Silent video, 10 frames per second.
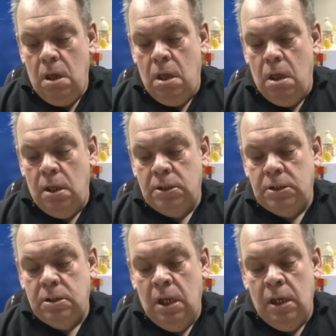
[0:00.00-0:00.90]
It's
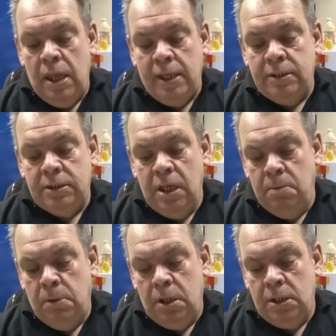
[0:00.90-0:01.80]
a lead
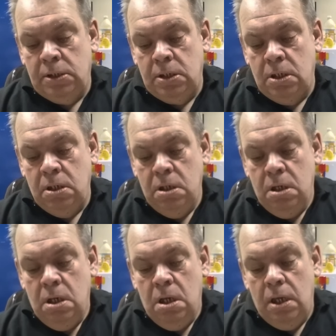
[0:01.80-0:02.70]
stabilizer.
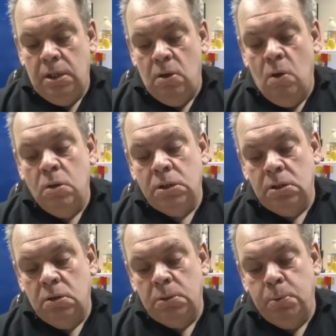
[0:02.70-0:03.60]
It's
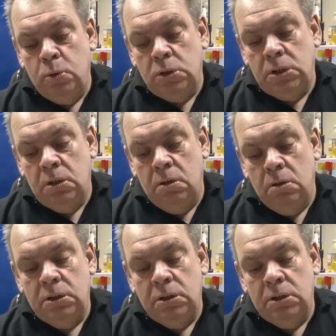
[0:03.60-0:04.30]
also supposed to